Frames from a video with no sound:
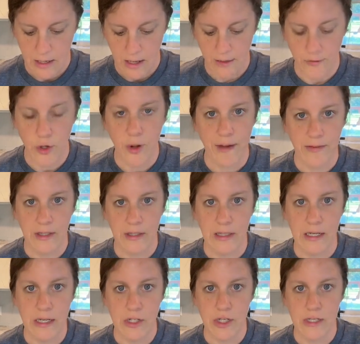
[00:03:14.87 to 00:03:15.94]
If you have a
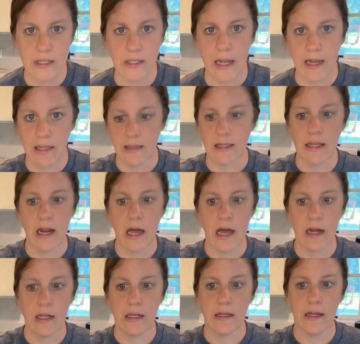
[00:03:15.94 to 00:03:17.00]
lid, just lay a lid on
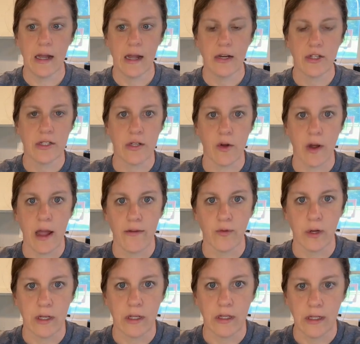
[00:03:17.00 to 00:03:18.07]
it. I just don't have
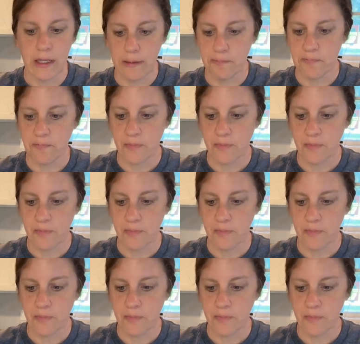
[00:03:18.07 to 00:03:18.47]
one clean.